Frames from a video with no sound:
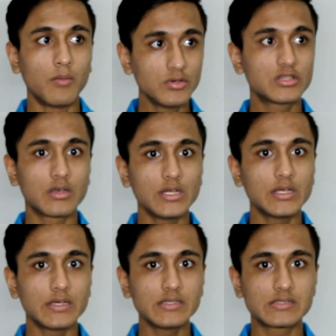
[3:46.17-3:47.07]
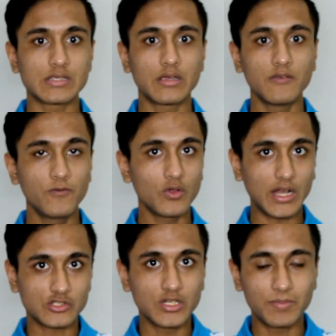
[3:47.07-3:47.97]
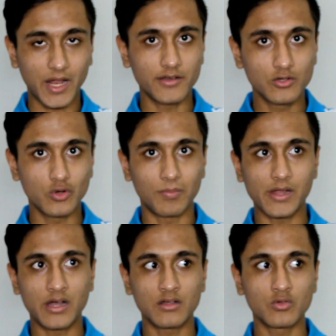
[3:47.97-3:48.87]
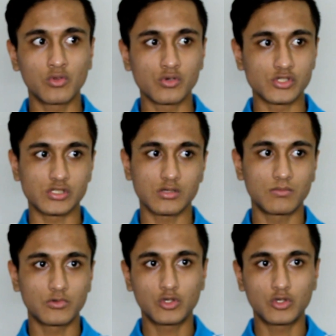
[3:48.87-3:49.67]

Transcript: Number 3 is if you're actually planning to apply to those